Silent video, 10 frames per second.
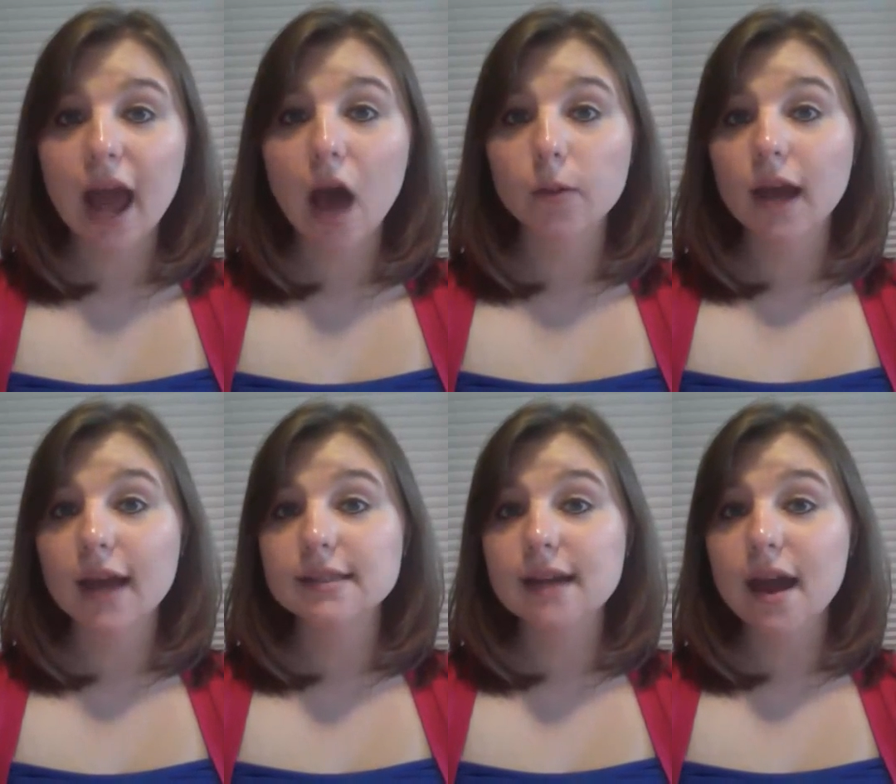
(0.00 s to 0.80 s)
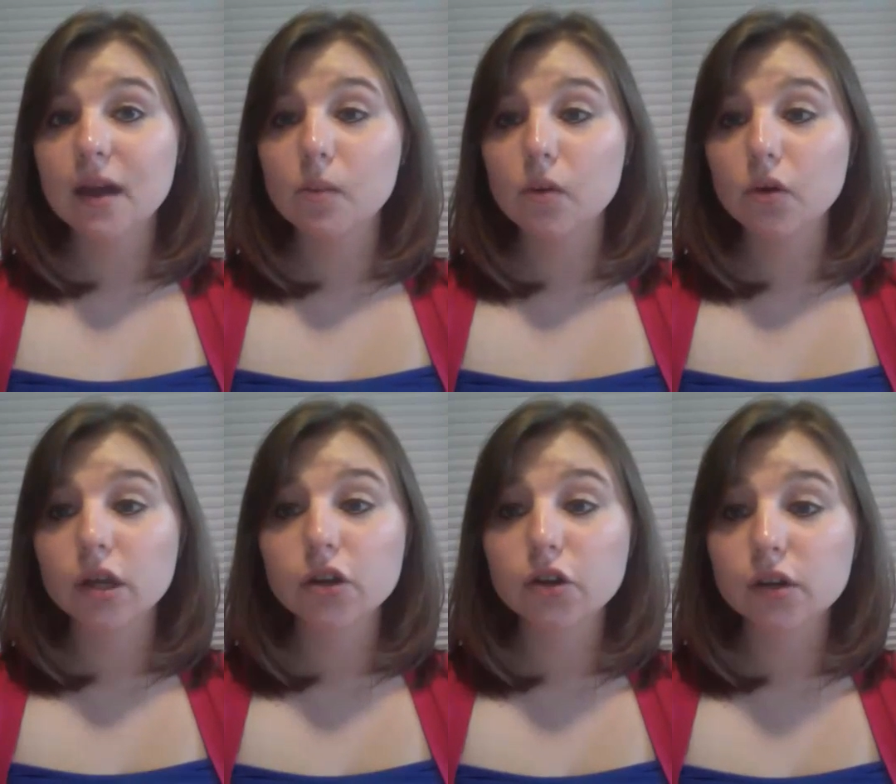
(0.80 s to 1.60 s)
Albert Einstein, Marie
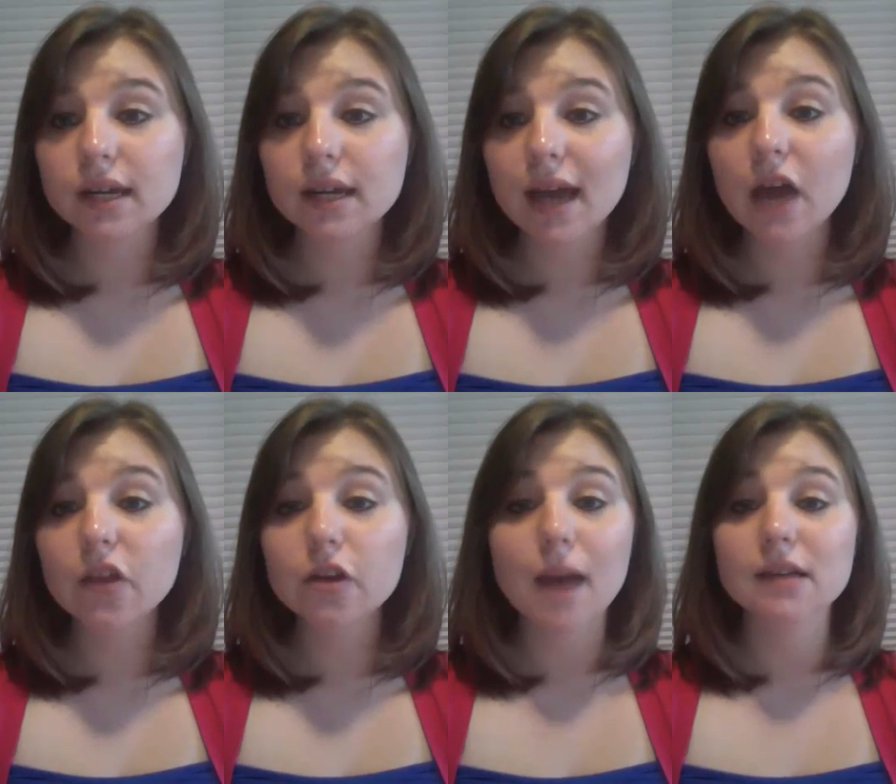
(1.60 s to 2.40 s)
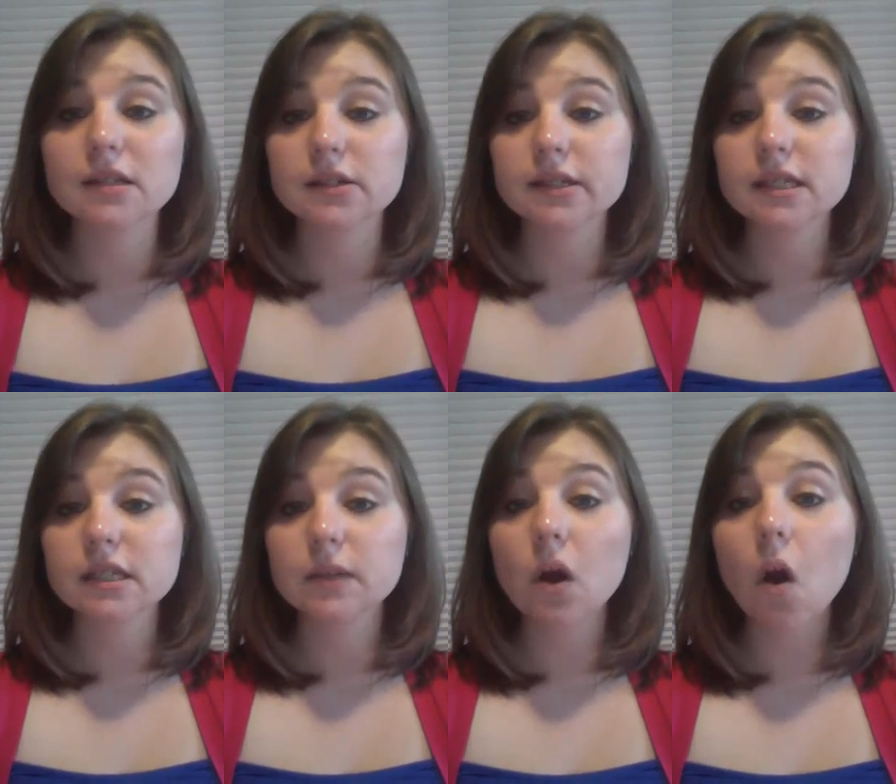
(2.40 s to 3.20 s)
Curie, and other masters to
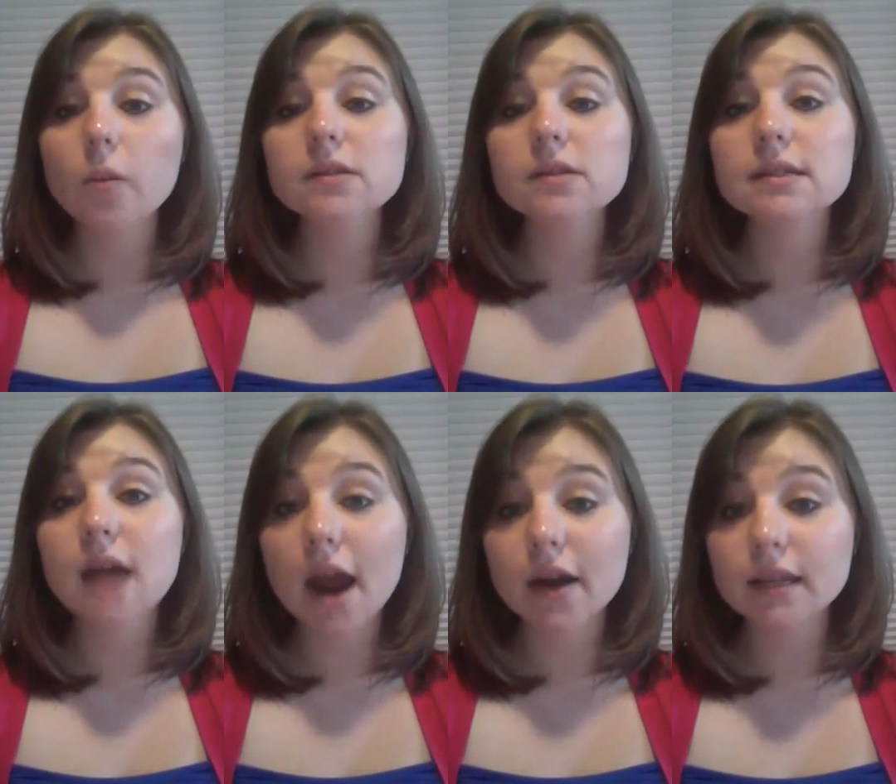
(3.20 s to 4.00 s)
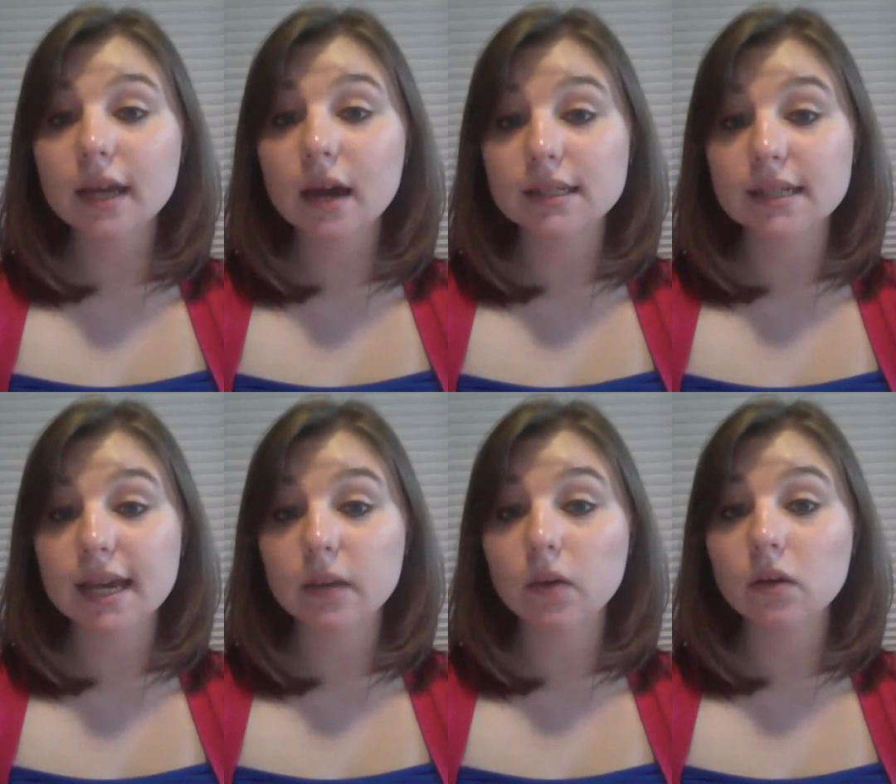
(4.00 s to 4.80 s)
be almost entirely
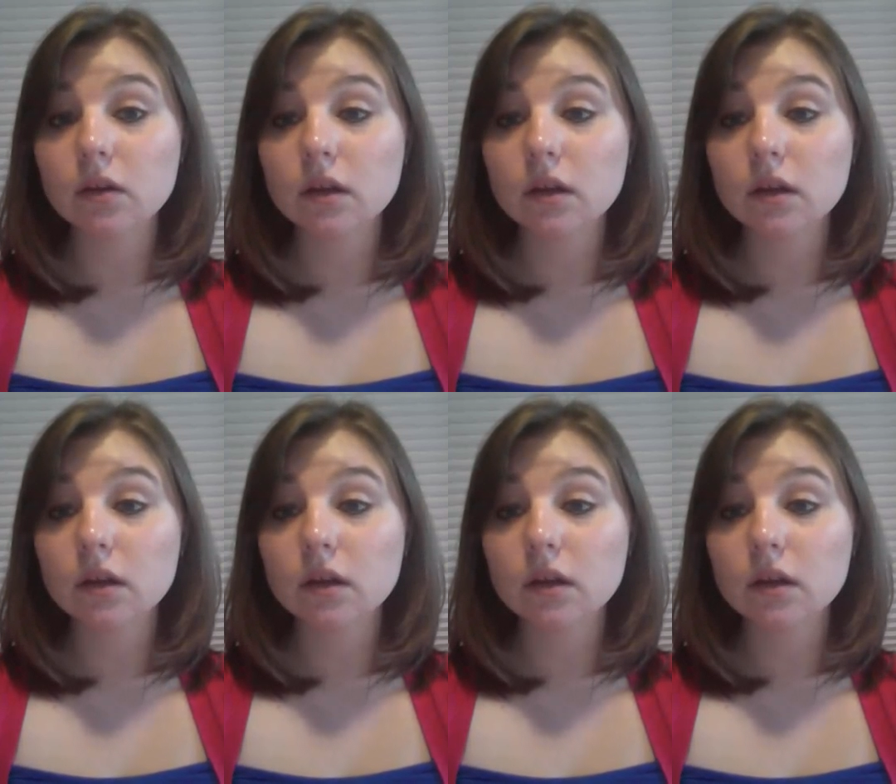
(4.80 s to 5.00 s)
unattainable.